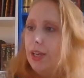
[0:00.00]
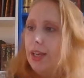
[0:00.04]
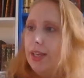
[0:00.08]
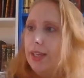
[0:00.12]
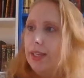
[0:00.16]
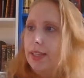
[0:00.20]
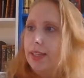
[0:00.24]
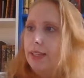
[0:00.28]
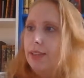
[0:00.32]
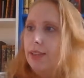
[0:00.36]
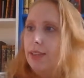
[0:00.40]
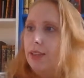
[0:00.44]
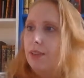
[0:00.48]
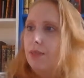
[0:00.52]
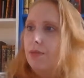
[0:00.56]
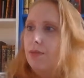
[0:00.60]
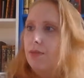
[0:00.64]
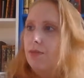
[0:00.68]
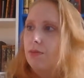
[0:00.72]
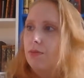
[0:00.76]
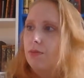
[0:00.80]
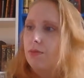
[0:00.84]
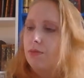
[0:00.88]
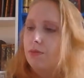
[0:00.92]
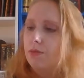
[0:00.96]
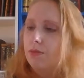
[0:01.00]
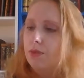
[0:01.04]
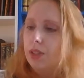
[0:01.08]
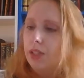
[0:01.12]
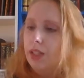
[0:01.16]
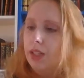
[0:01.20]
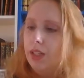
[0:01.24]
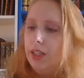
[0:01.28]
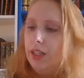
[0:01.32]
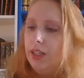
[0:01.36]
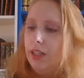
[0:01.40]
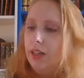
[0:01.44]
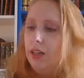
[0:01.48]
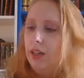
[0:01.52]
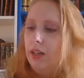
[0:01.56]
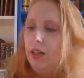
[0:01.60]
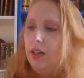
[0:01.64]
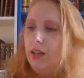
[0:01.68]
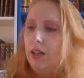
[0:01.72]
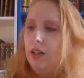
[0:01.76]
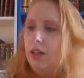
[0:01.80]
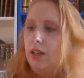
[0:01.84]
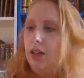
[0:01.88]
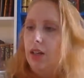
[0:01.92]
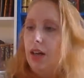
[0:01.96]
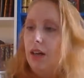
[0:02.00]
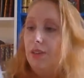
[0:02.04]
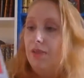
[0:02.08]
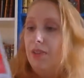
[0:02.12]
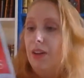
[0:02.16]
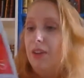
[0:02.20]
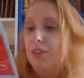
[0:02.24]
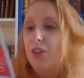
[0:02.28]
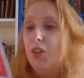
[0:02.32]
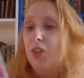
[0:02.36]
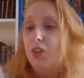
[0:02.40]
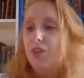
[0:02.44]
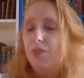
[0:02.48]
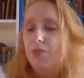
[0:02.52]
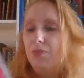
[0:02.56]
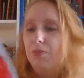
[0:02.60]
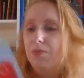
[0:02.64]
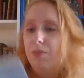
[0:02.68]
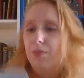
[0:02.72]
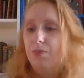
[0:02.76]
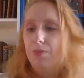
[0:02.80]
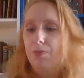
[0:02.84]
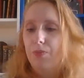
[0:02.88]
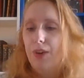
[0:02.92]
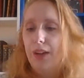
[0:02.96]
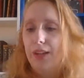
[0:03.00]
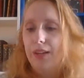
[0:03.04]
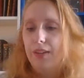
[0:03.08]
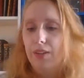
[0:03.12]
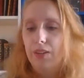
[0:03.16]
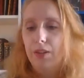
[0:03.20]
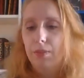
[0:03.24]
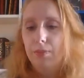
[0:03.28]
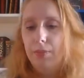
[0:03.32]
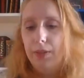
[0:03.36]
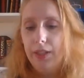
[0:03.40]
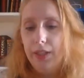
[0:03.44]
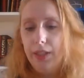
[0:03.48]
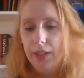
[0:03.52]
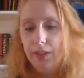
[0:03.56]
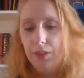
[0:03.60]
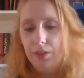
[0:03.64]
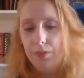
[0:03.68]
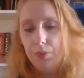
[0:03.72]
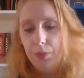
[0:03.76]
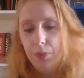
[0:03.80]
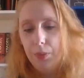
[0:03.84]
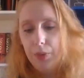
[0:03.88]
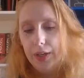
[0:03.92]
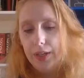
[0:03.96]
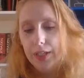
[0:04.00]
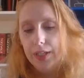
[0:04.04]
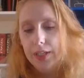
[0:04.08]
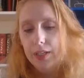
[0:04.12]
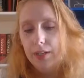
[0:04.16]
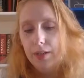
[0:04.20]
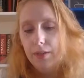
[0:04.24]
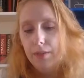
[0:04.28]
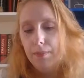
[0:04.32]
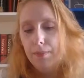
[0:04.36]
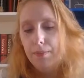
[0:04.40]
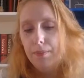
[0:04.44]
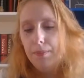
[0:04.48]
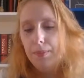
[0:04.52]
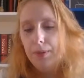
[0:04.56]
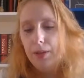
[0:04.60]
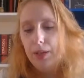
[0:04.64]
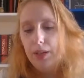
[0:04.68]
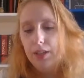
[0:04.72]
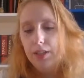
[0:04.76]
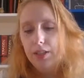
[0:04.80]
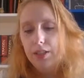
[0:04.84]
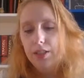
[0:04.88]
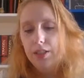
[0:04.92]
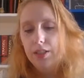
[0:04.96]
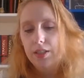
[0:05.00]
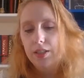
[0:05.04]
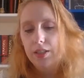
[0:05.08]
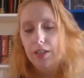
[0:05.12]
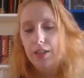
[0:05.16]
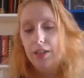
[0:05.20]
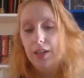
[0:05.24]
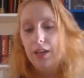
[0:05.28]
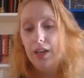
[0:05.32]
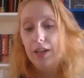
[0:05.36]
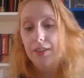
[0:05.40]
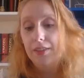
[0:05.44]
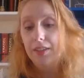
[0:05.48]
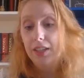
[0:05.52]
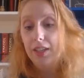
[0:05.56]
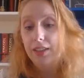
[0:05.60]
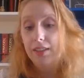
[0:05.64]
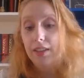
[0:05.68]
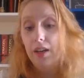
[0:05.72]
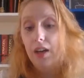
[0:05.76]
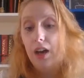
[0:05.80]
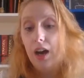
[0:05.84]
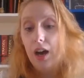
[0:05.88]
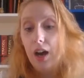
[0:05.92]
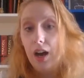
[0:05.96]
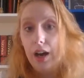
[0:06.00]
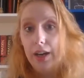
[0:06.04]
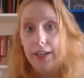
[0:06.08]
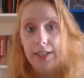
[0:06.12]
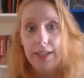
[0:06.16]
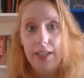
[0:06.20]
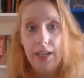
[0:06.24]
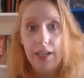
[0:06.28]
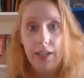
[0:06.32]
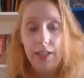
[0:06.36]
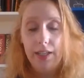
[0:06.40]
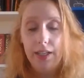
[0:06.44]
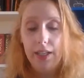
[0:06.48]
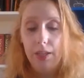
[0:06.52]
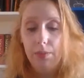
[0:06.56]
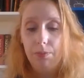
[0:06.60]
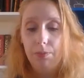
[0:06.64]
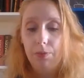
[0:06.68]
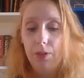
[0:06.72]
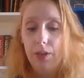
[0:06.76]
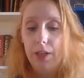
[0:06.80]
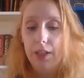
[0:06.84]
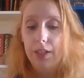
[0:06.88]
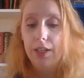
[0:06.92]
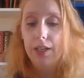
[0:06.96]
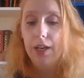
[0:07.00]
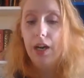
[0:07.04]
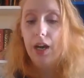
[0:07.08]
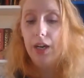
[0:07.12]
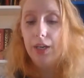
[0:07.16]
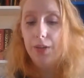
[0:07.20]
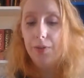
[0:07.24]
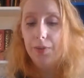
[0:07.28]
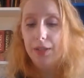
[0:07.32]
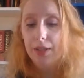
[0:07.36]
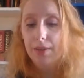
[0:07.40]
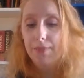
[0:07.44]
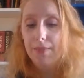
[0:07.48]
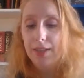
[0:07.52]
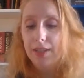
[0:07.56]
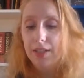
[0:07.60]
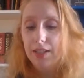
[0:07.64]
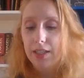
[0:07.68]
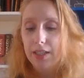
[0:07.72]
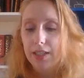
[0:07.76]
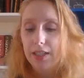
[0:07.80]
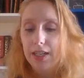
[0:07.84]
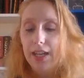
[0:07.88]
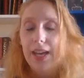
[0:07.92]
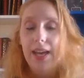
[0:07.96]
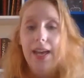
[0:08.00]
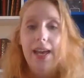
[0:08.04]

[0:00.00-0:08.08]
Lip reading: It's really, I've not read completely through it, but I think it's highly, highly helpful. I can highly recommend it.